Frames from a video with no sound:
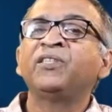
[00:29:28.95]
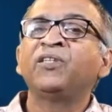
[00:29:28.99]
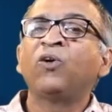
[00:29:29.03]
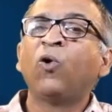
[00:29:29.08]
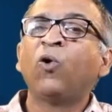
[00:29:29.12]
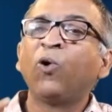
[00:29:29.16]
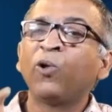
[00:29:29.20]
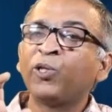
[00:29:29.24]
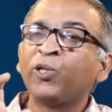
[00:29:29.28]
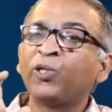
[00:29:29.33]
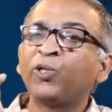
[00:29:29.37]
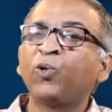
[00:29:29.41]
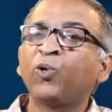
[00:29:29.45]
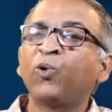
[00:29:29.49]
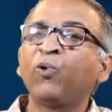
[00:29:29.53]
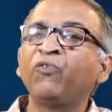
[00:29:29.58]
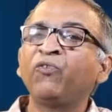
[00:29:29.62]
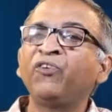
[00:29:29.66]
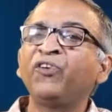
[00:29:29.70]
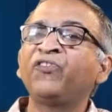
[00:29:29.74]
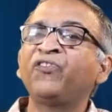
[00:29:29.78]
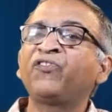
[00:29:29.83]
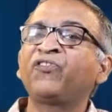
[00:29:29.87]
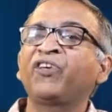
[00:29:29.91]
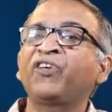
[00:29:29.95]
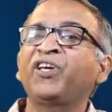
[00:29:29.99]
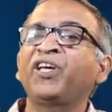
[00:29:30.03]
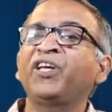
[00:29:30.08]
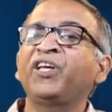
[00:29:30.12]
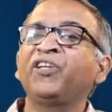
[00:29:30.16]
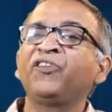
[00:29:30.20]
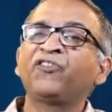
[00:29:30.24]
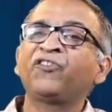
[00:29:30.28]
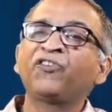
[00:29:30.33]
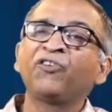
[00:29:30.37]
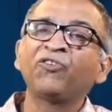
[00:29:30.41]
Although we
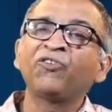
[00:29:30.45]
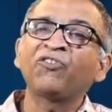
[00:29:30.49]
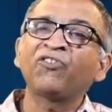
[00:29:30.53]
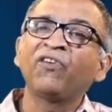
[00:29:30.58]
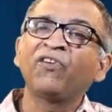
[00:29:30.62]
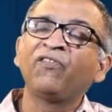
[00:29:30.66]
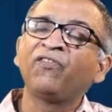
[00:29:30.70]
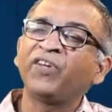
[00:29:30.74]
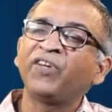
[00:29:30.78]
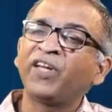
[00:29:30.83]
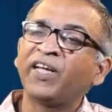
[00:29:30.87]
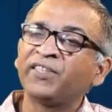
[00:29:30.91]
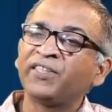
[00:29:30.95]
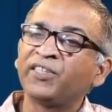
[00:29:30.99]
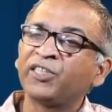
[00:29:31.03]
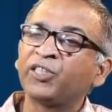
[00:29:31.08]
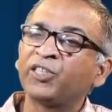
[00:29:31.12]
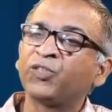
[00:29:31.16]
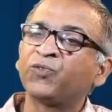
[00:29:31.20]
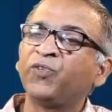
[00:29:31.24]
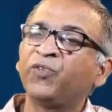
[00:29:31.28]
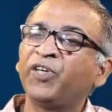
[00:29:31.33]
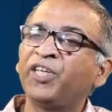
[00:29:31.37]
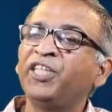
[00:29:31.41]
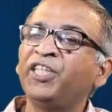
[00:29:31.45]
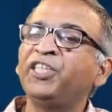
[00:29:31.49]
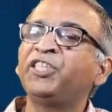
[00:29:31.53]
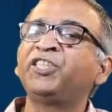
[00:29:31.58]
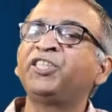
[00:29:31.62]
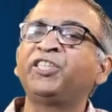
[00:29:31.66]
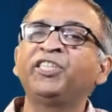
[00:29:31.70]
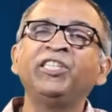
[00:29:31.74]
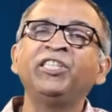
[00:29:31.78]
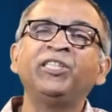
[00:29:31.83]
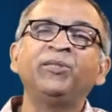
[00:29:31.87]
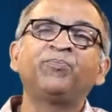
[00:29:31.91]
say institutional finance is very
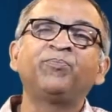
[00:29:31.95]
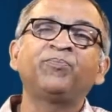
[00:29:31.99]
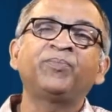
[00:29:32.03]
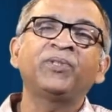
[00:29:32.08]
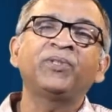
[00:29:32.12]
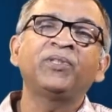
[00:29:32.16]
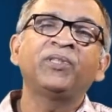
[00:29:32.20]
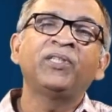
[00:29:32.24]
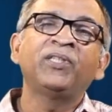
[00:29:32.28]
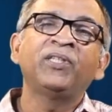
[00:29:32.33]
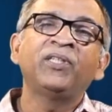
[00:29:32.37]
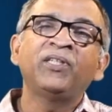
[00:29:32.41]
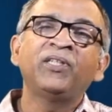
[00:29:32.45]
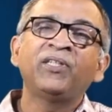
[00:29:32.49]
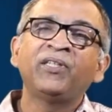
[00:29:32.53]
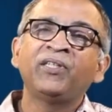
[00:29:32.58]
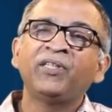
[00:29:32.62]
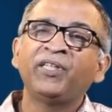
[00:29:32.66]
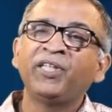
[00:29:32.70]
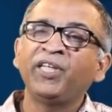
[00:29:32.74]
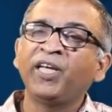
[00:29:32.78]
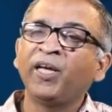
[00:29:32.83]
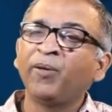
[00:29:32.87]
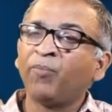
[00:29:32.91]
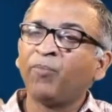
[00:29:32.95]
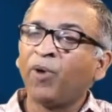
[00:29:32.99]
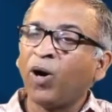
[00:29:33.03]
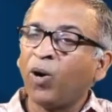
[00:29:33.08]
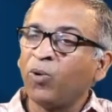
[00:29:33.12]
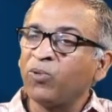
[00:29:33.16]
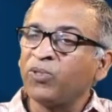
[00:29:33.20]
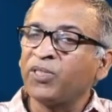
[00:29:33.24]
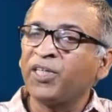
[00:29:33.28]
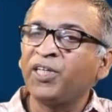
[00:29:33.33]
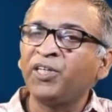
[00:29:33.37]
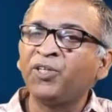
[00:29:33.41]
cheap, the
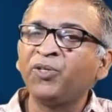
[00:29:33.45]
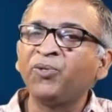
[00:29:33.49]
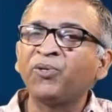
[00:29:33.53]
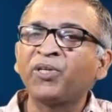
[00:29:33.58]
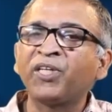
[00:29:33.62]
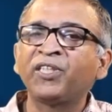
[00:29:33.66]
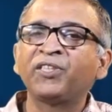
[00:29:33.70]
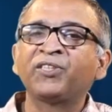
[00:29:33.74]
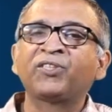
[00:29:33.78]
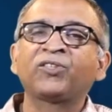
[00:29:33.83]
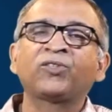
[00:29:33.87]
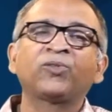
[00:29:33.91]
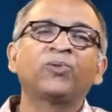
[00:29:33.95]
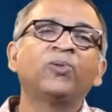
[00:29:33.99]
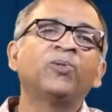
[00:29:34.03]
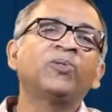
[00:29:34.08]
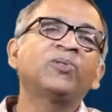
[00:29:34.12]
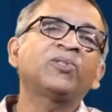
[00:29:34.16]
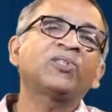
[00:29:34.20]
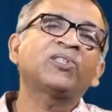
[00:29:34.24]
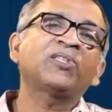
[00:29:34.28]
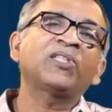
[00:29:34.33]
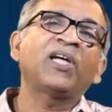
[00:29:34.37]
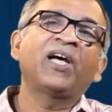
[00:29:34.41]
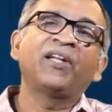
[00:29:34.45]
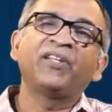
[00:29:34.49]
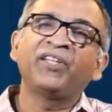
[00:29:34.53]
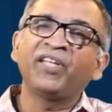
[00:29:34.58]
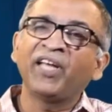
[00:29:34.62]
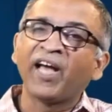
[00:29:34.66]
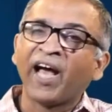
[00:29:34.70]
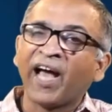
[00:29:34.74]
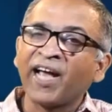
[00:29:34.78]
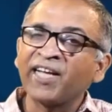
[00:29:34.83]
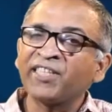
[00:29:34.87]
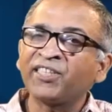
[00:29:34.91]
amount that you can source and
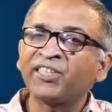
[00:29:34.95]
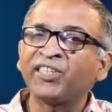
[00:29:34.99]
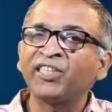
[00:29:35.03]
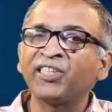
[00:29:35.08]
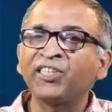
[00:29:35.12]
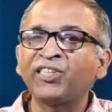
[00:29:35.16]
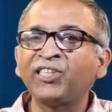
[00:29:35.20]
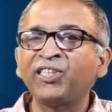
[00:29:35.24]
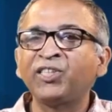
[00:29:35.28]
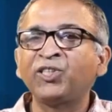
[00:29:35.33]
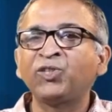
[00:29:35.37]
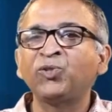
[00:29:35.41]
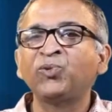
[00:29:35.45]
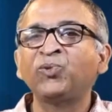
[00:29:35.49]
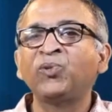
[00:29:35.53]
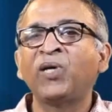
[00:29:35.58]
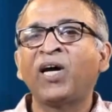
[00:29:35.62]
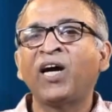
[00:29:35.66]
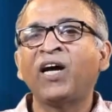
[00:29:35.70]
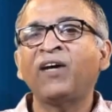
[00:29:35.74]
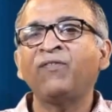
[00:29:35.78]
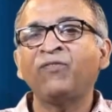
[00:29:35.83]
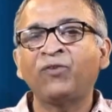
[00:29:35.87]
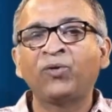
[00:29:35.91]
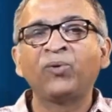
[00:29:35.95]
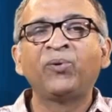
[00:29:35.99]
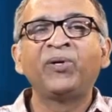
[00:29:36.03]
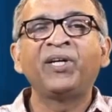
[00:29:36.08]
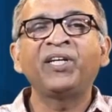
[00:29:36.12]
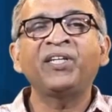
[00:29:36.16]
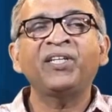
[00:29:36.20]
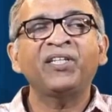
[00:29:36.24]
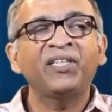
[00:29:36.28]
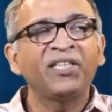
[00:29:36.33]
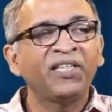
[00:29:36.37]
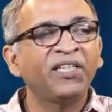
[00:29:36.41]
the access that you have to
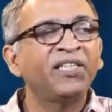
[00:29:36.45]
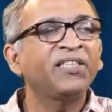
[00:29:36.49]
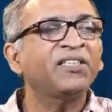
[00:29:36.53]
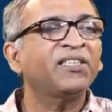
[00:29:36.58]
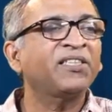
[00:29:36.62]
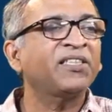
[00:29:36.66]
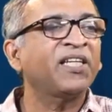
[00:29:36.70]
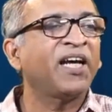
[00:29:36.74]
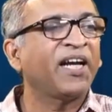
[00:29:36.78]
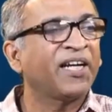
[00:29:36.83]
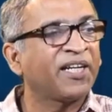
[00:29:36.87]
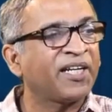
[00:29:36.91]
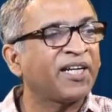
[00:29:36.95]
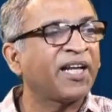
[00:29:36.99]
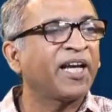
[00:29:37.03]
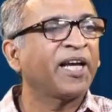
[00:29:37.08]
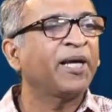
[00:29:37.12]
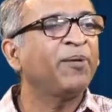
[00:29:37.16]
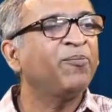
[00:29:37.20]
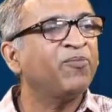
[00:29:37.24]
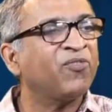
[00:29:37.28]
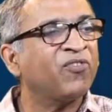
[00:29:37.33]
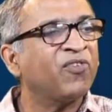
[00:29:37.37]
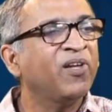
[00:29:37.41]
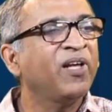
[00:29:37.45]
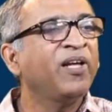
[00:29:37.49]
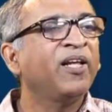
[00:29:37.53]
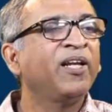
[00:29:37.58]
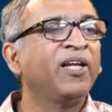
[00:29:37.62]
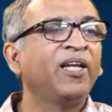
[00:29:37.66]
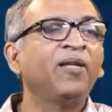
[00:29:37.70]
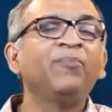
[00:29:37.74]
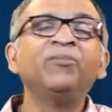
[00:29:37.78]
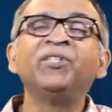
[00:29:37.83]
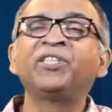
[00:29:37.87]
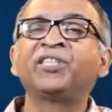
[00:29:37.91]
it is at times
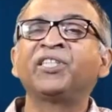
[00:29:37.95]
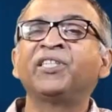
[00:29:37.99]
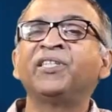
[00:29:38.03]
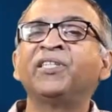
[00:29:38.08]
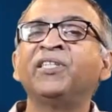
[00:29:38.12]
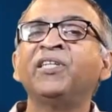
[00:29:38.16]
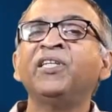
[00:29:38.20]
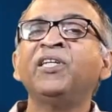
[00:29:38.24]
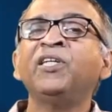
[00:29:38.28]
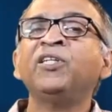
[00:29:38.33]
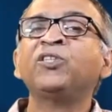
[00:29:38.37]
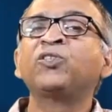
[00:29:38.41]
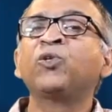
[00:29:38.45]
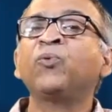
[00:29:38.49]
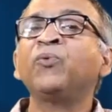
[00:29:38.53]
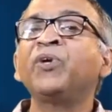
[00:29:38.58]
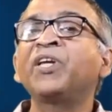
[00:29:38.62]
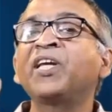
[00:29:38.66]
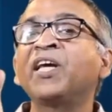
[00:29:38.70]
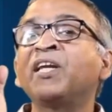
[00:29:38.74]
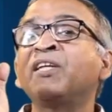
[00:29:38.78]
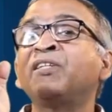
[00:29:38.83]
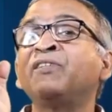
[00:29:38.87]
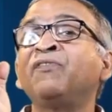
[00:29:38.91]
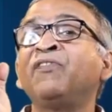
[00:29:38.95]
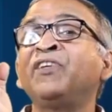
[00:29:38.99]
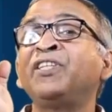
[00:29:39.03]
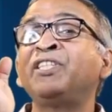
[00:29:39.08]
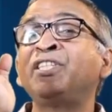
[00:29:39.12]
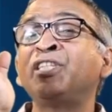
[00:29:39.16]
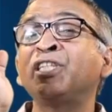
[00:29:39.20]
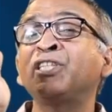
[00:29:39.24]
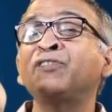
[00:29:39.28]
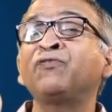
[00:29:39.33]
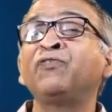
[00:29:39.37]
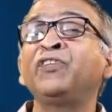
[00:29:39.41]
limited. So we
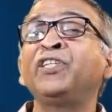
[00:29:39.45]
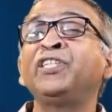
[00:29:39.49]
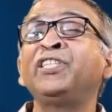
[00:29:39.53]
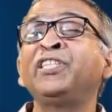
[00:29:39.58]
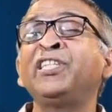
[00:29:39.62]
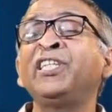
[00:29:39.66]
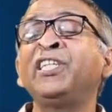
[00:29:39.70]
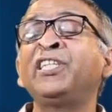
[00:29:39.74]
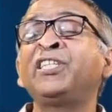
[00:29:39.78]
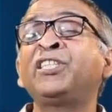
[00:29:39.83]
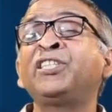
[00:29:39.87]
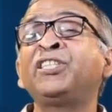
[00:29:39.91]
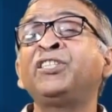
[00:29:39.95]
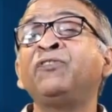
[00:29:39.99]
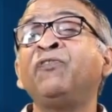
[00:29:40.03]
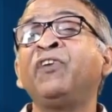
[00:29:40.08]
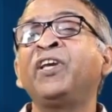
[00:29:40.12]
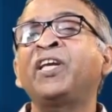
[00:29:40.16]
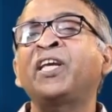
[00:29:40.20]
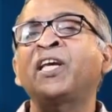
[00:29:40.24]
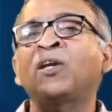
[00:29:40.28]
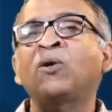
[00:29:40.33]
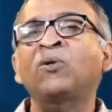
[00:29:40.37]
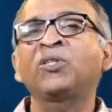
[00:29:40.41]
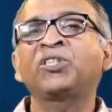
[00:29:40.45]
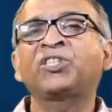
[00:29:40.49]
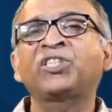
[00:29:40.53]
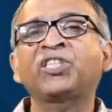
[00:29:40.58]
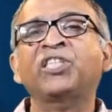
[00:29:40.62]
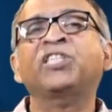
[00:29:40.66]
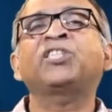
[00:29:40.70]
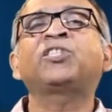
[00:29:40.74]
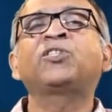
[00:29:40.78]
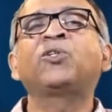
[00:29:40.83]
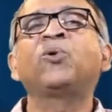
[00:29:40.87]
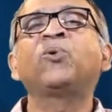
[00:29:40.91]
cannot
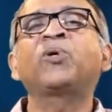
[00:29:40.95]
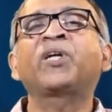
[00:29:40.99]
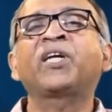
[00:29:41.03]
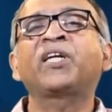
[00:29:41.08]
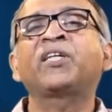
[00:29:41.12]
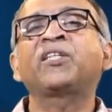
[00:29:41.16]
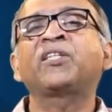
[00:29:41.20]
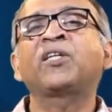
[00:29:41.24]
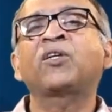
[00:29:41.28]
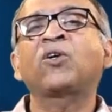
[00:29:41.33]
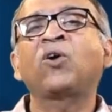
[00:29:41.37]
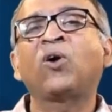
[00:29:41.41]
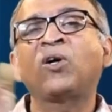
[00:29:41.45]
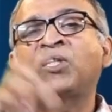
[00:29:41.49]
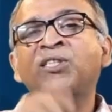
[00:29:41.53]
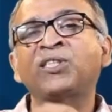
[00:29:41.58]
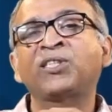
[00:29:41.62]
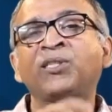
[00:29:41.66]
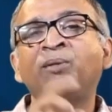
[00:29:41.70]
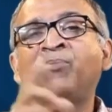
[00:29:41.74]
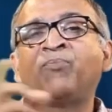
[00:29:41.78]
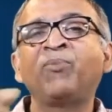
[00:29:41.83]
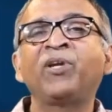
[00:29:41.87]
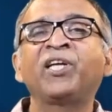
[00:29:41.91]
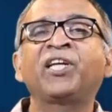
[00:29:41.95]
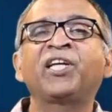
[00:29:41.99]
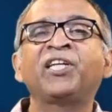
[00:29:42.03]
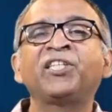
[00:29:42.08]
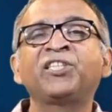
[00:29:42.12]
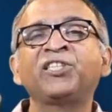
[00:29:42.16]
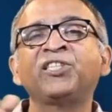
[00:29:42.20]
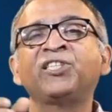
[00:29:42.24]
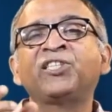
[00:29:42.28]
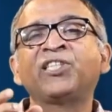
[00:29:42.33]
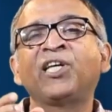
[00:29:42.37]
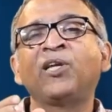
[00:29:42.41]
just look at the cost
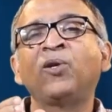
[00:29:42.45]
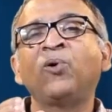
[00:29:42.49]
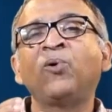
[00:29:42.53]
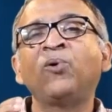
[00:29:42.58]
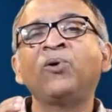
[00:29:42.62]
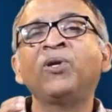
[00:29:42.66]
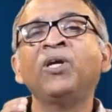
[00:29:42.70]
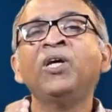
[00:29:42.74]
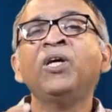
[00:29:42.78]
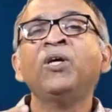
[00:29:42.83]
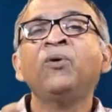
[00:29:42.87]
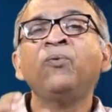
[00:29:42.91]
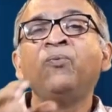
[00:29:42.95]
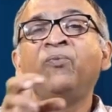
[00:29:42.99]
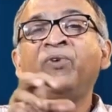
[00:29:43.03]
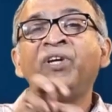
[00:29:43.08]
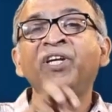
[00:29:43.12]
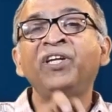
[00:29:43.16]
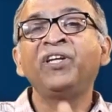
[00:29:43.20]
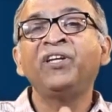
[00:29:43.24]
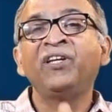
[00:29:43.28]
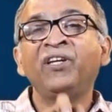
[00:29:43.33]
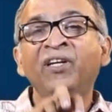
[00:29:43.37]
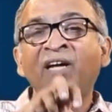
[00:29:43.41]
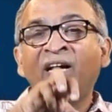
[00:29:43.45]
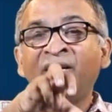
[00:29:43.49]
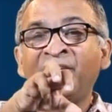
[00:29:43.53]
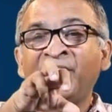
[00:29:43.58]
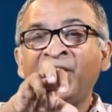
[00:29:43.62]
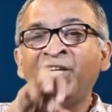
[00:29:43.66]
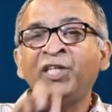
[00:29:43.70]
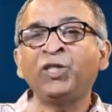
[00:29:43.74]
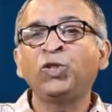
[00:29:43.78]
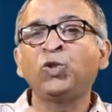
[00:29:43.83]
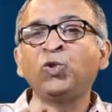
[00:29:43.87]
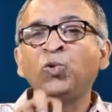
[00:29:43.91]
implications alone. We
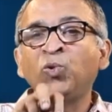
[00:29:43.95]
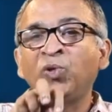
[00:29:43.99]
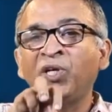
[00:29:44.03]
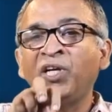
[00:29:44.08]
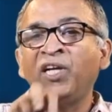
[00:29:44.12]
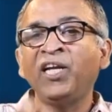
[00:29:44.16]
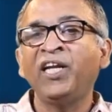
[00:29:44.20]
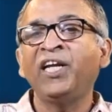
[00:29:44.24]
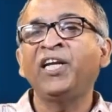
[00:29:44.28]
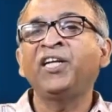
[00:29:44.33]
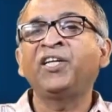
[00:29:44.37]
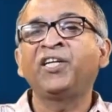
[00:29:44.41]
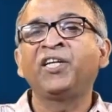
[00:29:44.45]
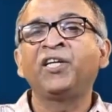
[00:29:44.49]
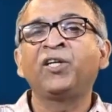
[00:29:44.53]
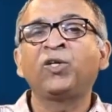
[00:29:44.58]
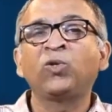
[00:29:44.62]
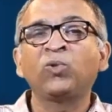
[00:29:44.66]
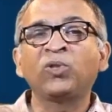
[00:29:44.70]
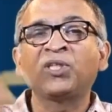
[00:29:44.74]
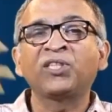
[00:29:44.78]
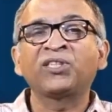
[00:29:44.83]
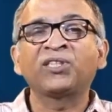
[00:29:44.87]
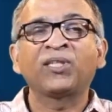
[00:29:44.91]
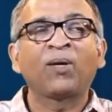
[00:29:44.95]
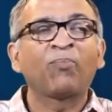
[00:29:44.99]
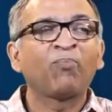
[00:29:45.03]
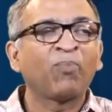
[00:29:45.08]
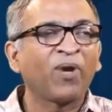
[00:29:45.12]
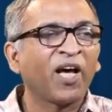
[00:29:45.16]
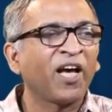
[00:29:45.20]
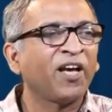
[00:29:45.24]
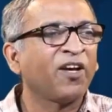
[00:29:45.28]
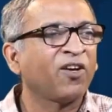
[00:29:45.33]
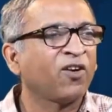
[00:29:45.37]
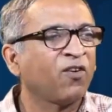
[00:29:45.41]
need to relate it to the
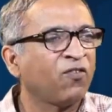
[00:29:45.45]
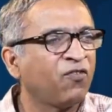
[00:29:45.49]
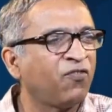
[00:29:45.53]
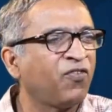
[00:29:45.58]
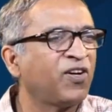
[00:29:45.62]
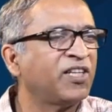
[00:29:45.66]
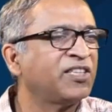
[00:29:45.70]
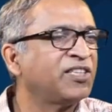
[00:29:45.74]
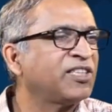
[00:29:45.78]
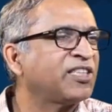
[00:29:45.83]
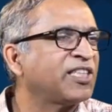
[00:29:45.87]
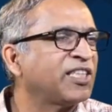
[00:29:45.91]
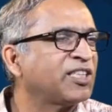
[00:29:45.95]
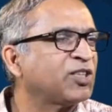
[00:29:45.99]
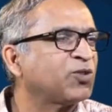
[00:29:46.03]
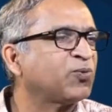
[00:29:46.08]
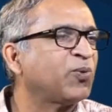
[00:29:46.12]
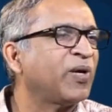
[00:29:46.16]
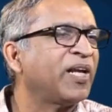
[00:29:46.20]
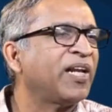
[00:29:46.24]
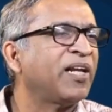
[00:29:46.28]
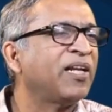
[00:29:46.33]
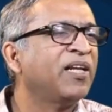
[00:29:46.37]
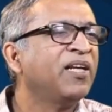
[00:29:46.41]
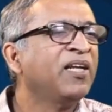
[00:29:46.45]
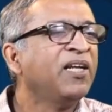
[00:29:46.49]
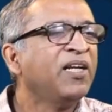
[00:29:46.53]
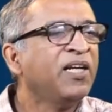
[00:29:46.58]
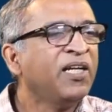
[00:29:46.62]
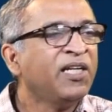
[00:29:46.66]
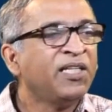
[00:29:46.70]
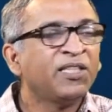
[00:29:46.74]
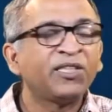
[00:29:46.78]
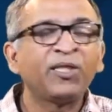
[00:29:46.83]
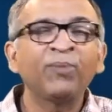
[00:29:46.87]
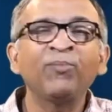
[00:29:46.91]
supplier of funds as well.
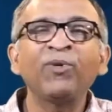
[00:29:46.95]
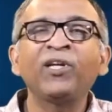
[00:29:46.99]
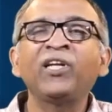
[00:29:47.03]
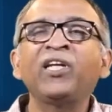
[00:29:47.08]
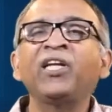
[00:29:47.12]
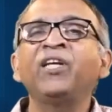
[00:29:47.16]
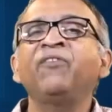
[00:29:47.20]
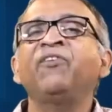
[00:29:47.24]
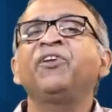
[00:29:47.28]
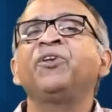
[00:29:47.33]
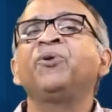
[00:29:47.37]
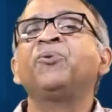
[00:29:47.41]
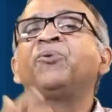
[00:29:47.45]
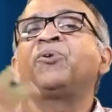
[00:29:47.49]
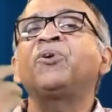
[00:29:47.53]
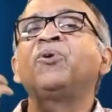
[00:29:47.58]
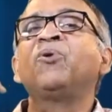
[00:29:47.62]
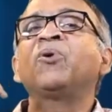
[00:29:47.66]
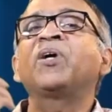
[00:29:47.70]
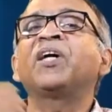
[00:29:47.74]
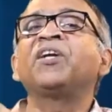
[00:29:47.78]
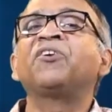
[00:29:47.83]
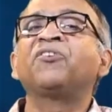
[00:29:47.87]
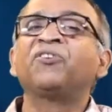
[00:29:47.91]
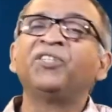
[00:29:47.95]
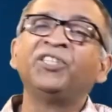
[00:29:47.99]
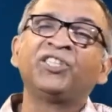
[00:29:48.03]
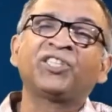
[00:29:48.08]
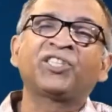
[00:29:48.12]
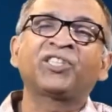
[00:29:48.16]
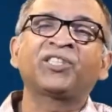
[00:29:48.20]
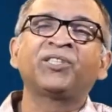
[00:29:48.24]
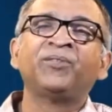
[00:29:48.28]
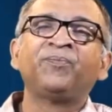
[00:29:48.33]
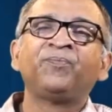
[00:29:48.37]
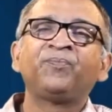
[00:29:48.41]
Similarly, when you look at
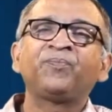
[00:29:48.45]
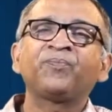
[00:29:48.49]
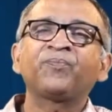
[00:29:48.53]
risk,